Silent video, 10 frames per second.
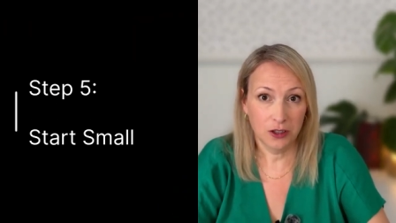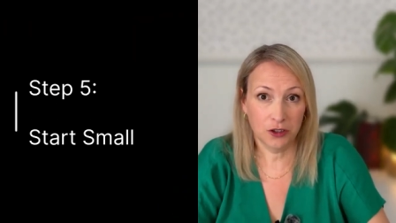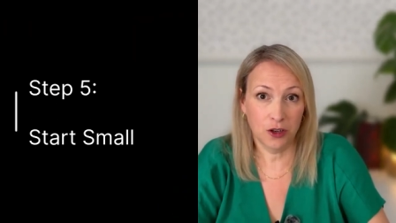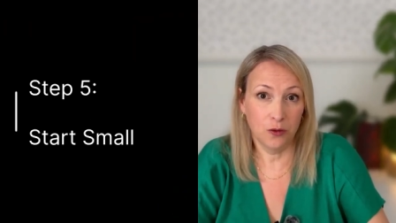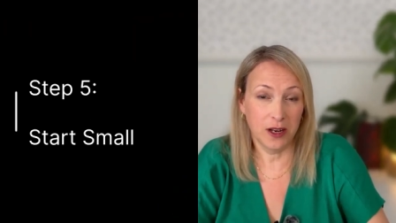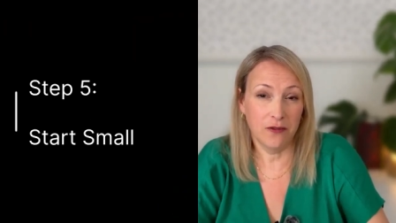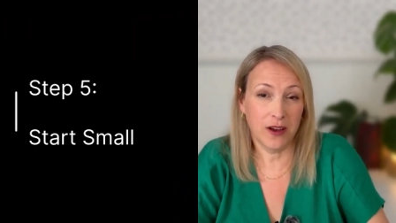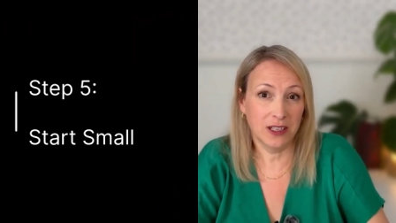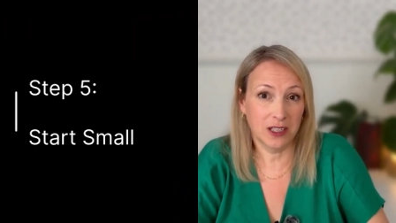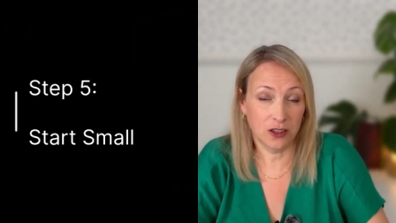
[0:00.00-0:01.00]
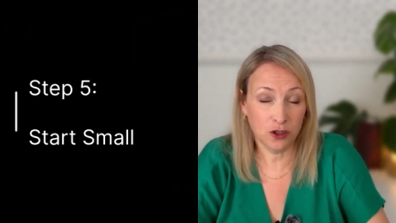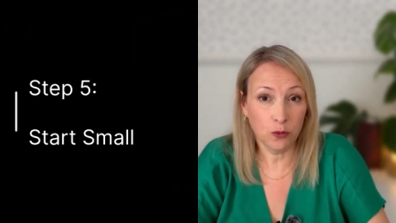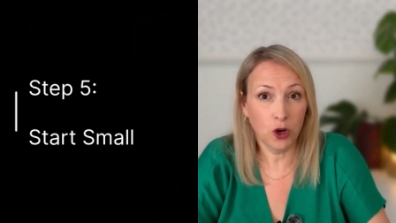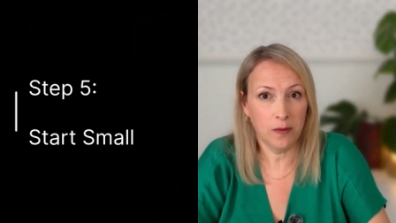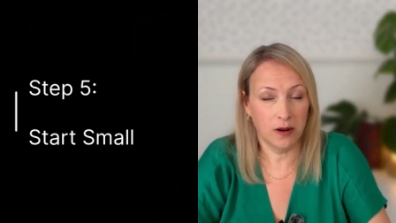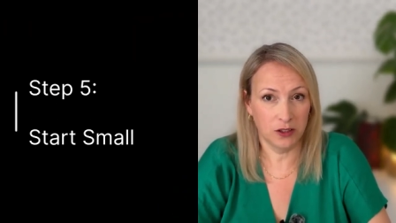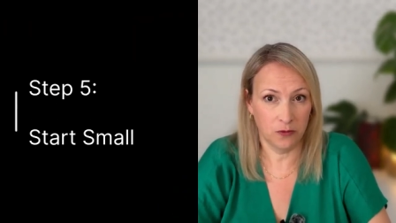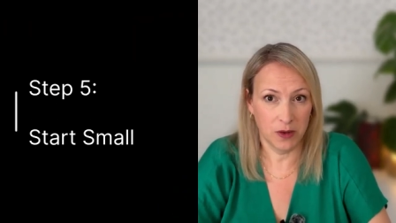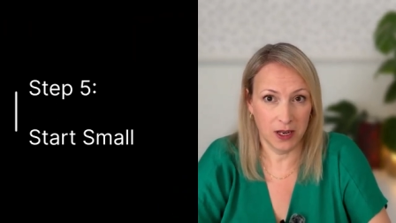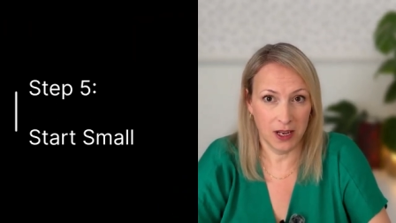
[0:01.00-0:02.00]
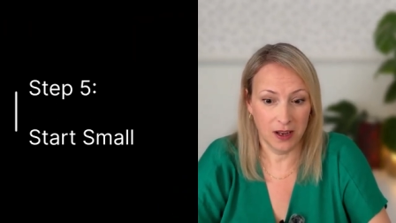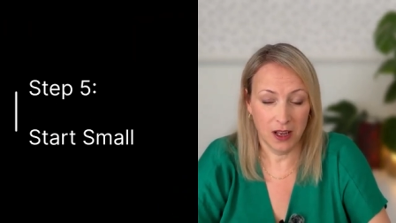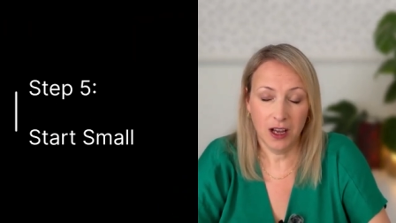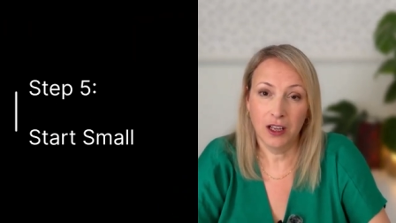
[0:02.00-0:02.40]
So invest a small amount of money